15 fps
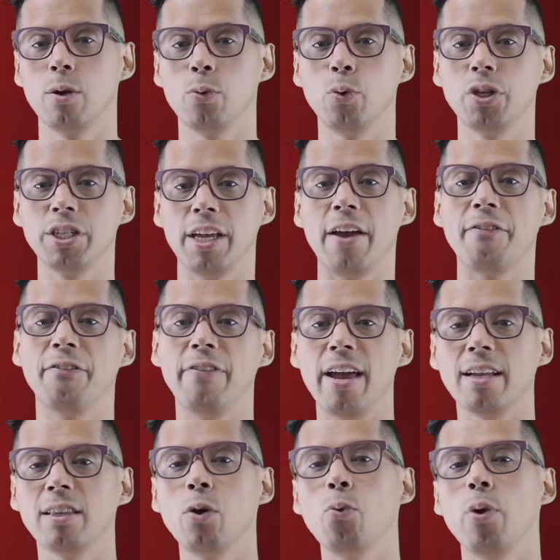which
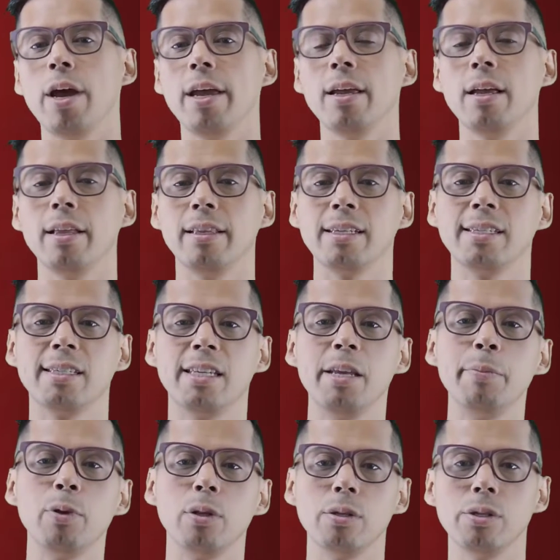affect the way the
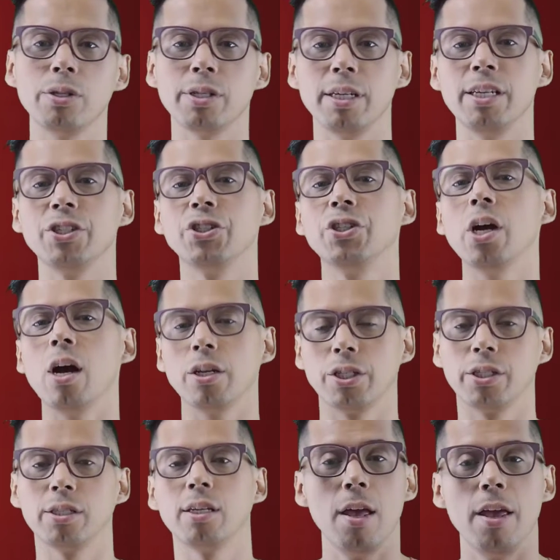stimulus is judged.